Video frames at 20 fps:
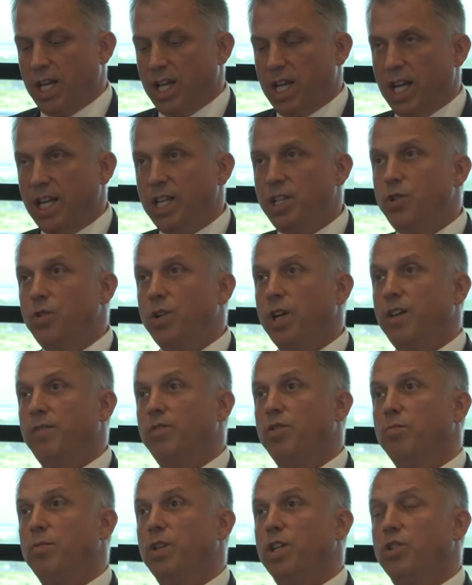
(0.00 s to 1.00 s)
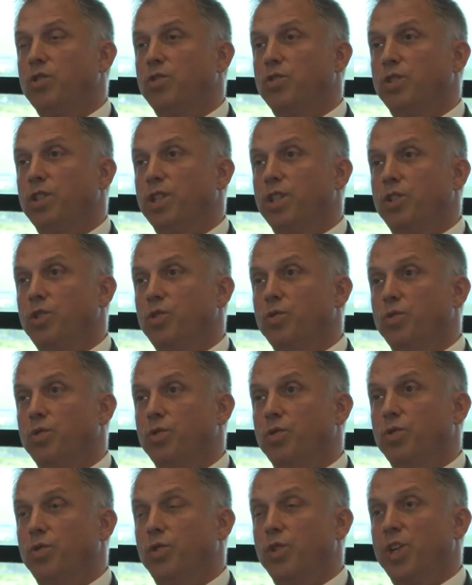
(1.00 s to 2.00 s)
and you have to make sure that
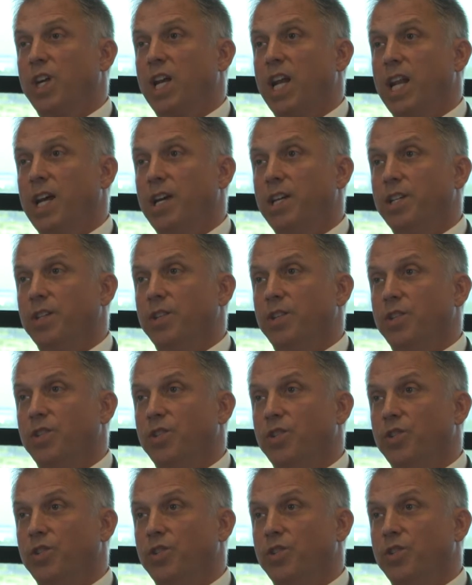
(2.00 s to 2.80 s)
the client